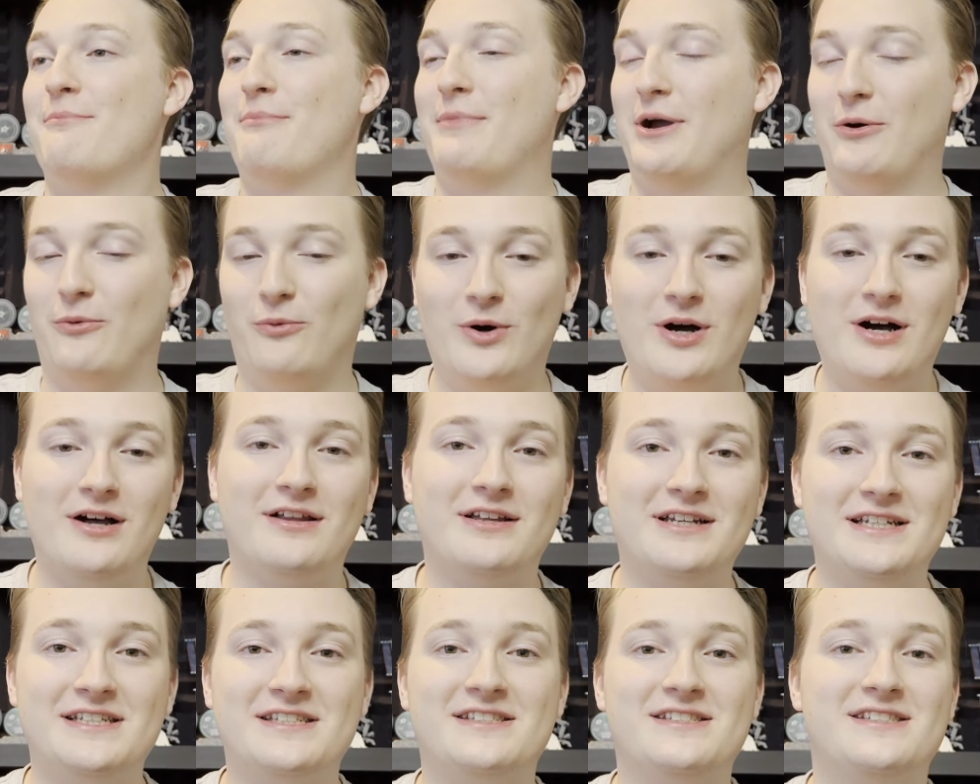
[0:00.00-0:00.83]
my
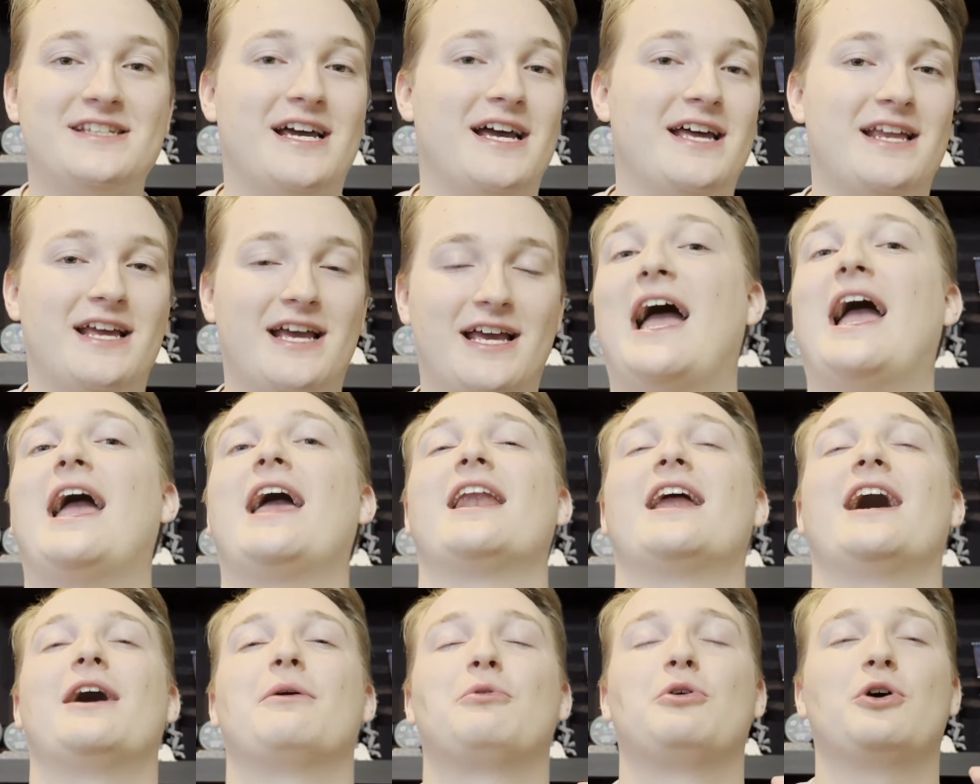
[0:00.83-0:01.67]
wallet is set
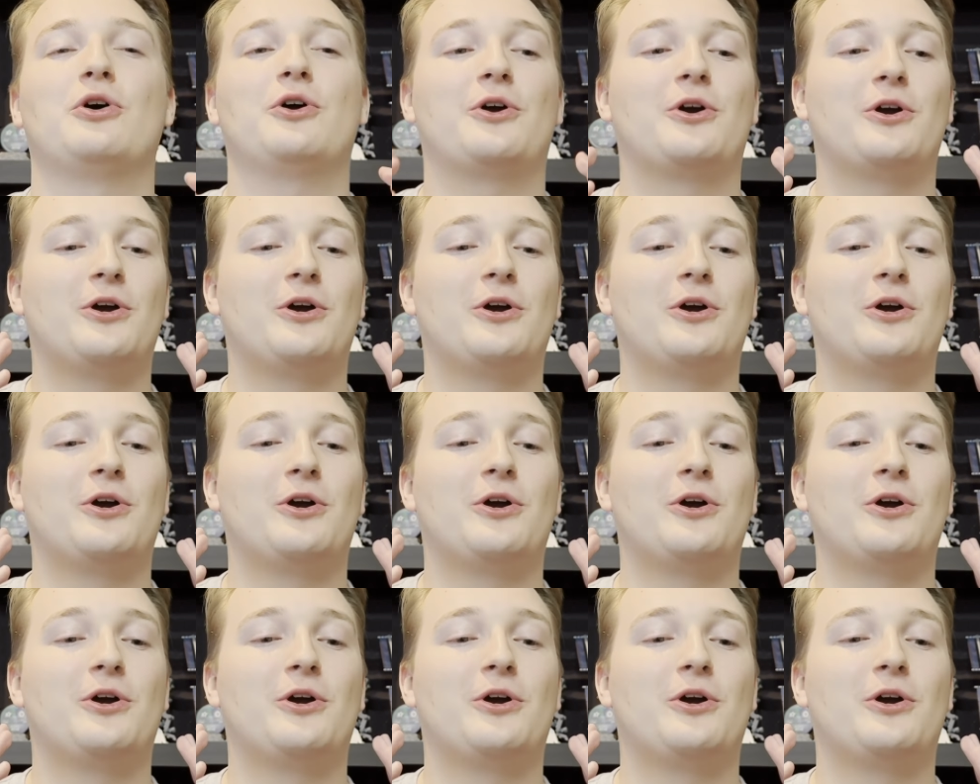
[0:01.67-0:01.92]
and I will